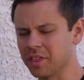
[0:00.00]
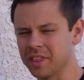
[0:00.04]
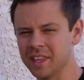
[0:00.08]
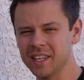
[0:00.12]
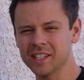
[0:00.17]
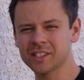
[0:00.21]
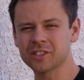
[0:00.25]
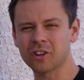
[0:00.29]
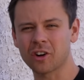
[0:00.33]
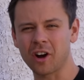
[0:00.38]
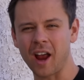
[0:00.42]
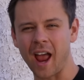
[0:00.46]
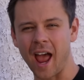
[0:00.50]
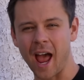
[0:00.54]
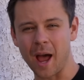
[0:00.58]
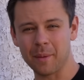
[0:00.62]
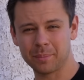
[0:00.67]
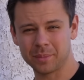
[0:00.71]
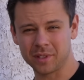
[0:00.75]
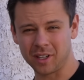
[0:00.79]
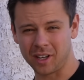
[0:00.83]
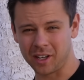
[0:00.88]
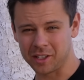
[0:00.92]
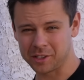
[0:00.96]
these are
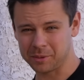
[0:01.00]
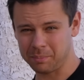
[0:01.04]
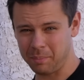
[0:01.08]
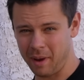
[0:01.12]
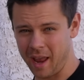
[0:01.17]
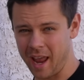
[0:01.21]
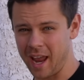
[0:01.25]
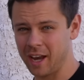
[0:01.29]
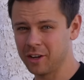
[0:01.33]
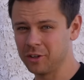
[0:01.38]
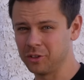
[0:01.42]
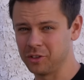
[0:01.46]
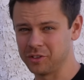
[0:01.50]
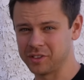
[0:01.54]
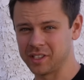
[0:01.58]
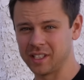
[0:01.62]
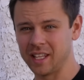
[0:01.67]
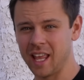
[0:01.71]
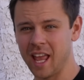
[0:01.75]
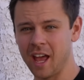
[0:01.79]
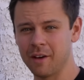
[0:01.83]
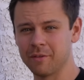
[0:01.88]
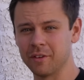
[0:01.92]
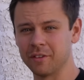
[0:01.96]
Aptos panels
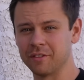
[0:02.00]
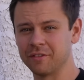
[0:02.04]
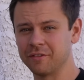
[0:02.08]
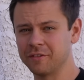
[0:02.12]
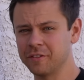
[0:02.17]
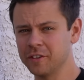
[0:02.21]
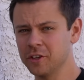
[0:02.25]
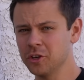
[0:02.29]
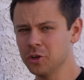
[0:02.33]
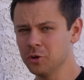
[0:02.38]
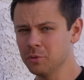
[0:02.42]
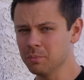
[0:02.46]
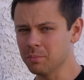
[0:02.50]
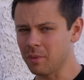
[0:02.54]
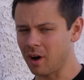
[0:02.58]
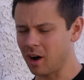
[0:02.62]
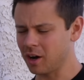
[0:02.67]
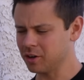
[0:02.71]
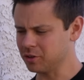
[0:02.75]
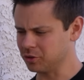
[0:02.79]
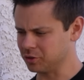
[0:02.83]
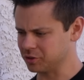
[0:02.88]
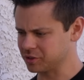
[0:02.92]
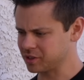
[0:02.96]
and they have a few
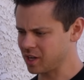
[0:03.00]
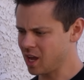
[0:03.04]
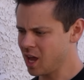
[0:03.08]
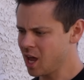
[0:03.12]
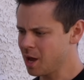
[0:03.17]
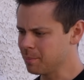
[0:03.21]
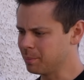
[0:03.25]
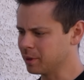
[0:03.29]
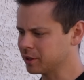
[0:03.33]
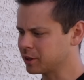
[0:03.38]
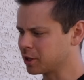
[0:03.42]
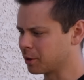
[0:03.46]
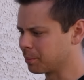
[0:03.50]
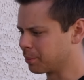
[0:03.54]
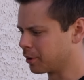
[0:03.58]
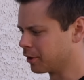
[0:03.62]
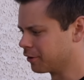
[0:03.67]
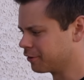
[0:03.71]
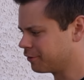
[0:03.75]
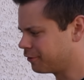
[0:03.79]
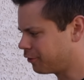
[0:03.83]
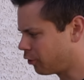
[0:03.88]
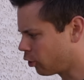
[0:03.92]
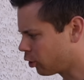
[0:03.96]
models, but the
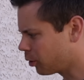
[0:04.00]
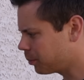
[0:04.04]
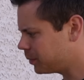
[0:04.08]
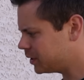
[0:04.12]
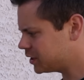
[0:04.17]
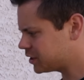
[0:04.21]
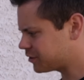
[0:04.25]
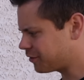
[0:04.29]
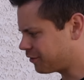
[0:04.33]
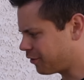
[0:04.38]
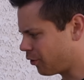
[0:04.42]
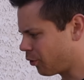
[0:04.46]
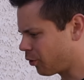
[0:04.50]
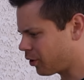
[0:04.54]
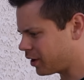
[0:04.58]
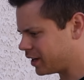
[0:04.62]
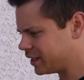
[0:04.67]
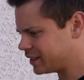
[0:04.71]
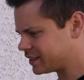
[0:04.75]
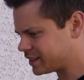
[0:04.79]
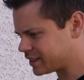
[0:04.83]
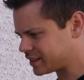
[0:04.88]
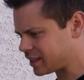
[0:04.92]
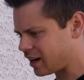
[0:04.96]
performance for
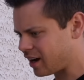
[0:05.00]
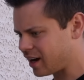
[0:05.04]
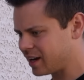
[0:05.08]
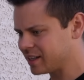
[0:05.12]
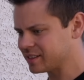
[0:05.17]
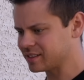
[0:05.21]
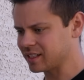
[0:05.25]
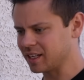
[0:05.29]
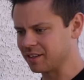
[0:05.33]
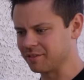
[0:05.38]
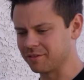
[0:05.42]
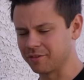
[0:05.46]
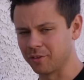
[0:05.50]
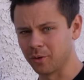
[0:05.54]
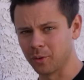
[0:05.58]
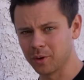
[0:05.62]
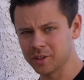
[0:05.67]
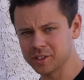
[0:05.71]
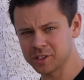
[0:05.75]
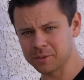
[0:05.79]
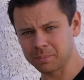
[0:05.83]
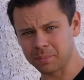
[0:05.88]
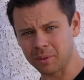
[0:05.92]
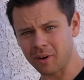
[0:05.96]
its size and for
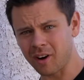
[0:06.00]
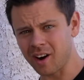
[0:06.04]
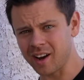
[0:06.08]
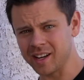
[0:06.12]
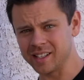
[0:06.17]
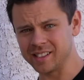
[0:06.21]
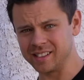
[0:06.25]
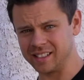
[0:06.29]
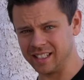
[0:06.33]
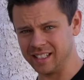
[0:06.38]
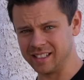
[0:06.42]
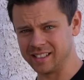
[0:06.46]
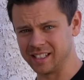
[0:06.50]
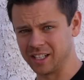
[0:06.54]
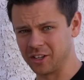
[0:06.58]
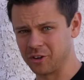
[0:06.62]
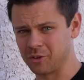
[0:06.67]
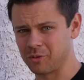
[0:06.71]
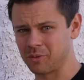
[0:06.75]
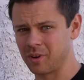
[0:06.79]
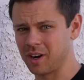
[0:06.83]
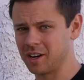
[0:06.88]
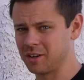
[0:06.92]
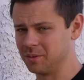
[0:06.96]
its price is
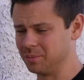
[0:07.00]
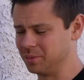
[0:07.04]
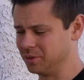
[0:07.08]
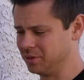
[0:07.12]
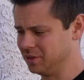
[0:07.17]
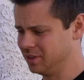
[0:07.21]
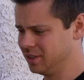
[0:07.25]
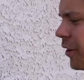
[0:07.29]
incredible.